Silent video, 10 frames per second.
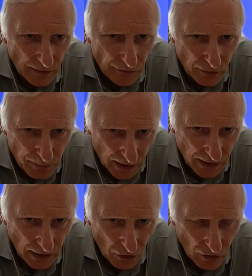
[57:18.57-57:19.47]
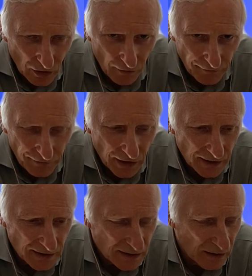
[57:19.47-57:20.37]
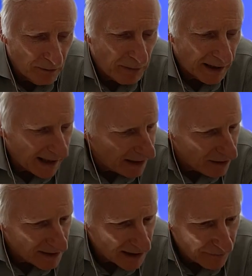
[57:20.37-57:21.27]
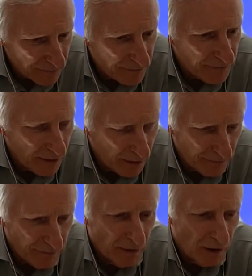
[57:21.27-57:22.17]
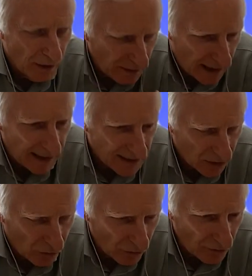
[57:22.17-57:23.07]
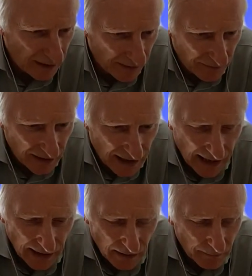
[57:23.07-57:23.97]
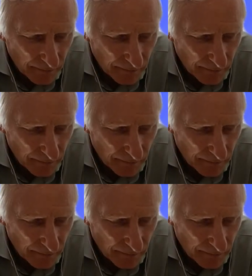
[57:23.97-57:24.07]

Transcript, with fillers: through building your confidence, and by getting yourself in front of nice, ordinary, everyday,